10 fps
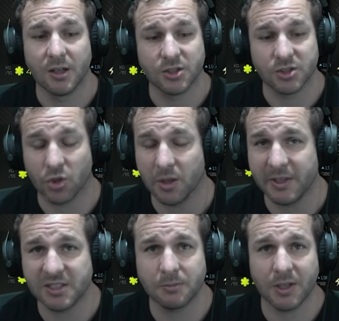just trying to make
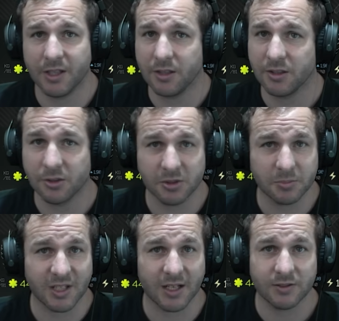some money, kill some
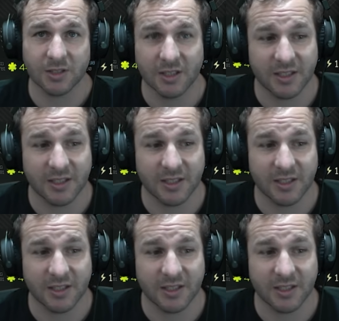scavs,